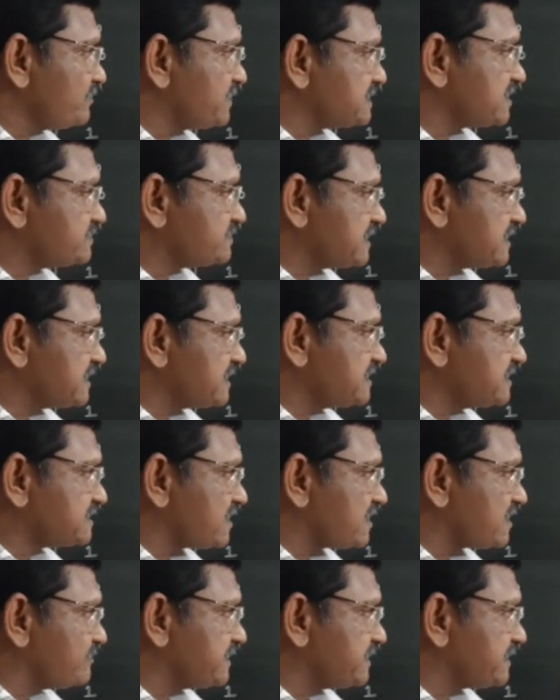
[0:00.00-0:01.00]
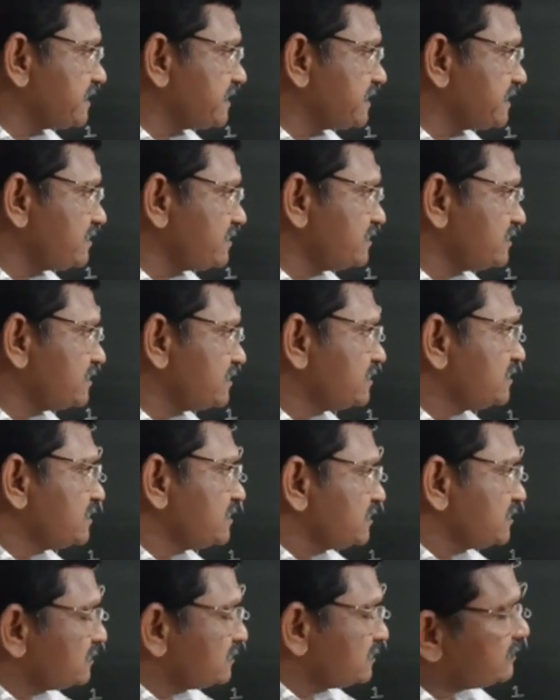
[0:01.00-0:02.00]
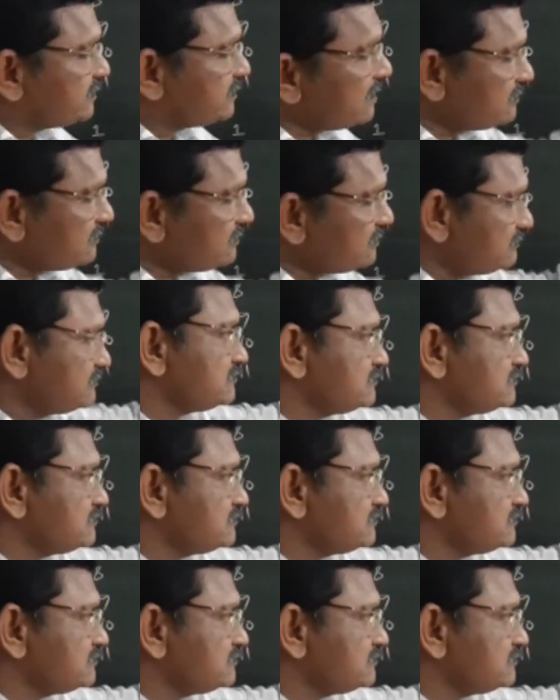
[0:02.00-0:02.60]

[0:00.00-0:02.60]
p subcell is completed, then